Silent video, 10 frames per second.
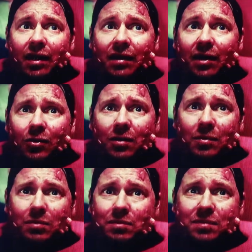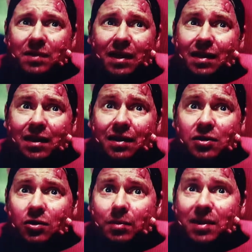and they were thinking
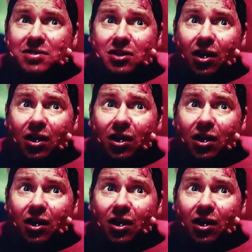that you're a big